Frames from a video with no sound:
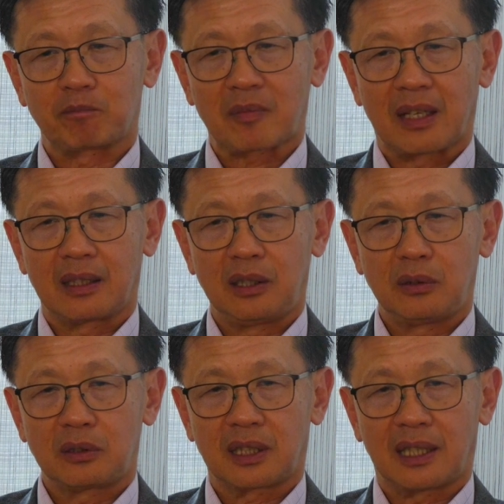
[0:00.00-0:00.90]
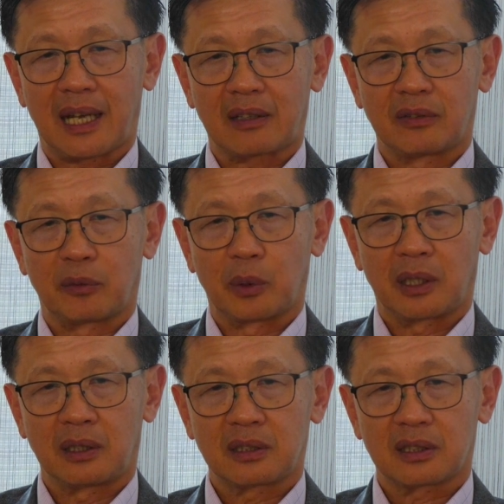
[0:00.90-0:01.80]
huge lack of
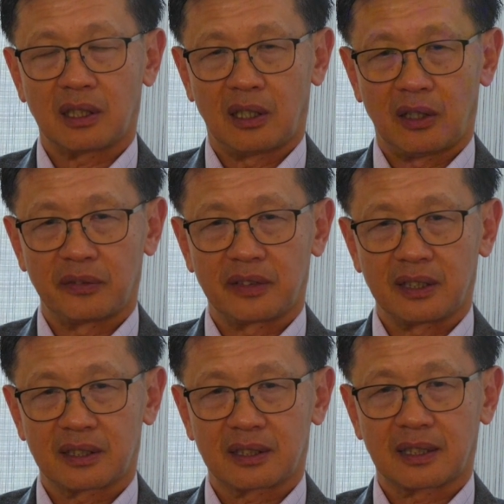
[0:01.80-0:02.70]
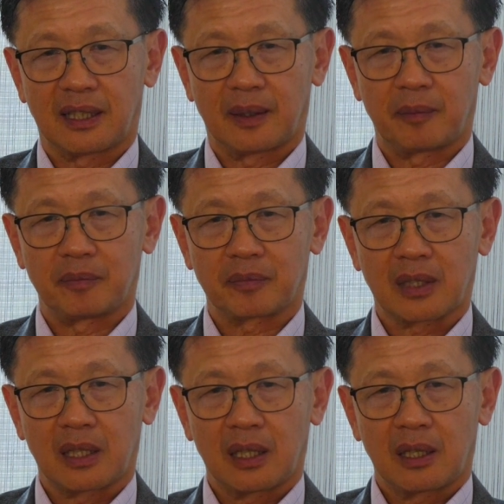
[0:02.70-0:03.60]
awareness of this
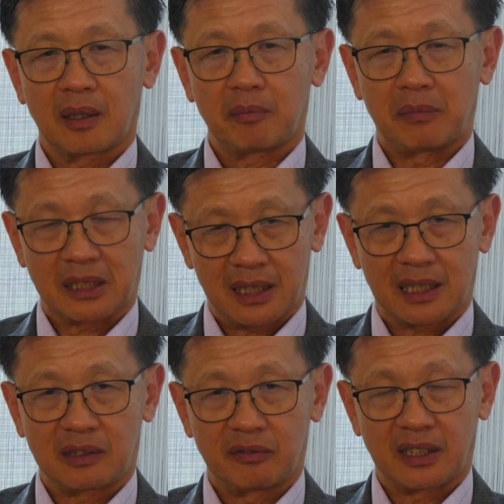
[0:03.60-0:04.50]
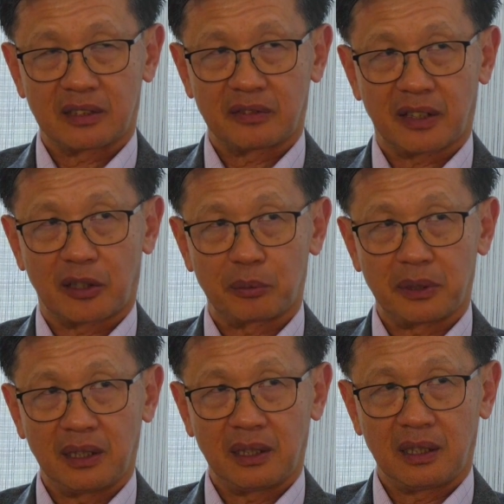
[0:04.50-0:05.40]
much less invasive therapy.